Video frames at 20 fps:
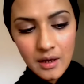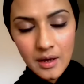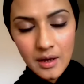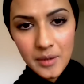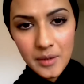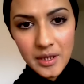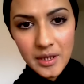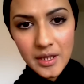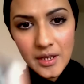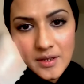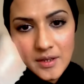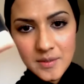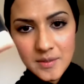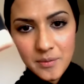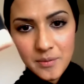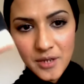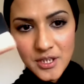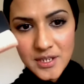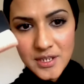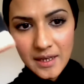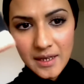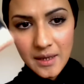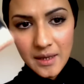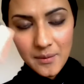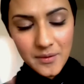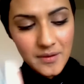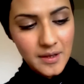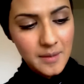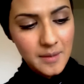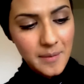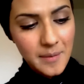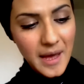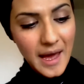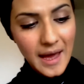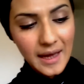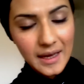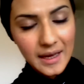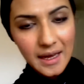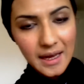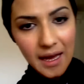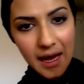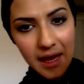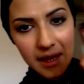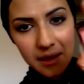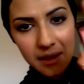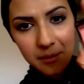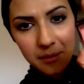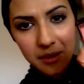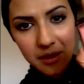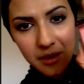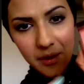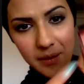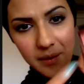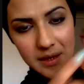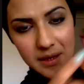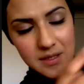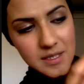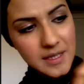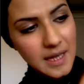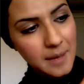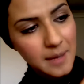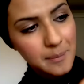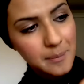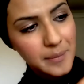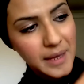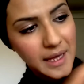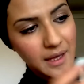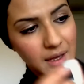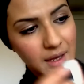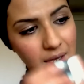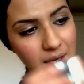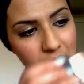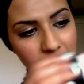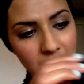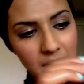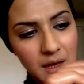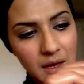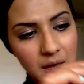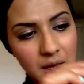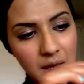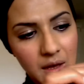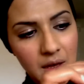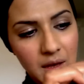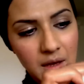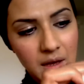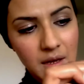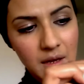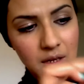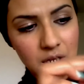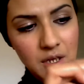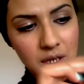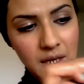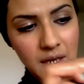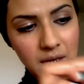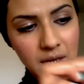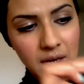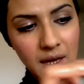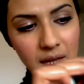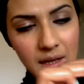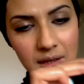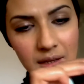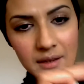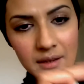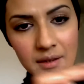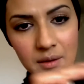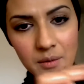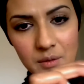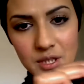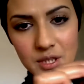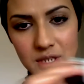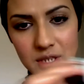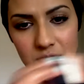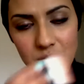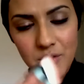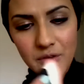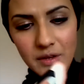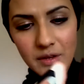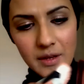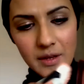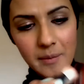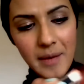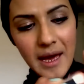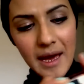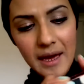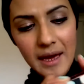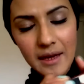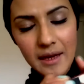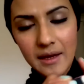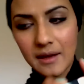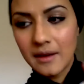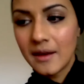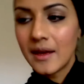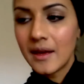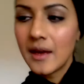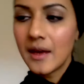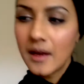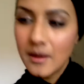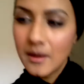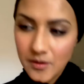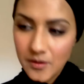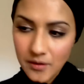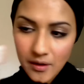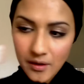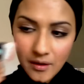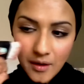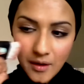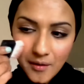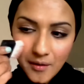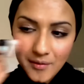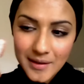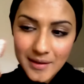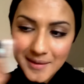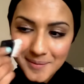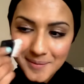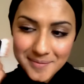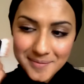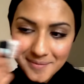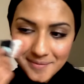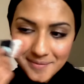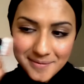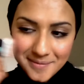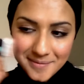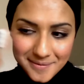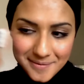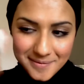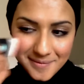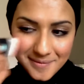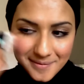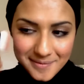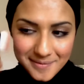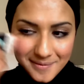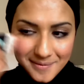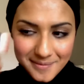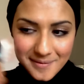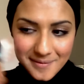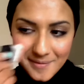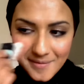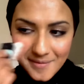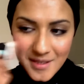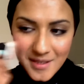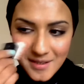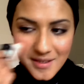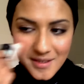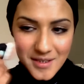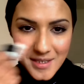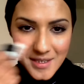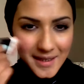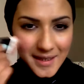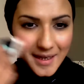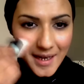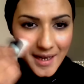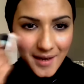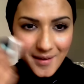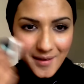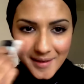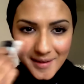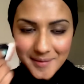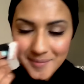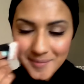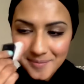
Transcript: I'm going to use the brush that comes in the pack, and I'm going to go into that pink colour, which is also in the pack. Just going to go over just the cheek area.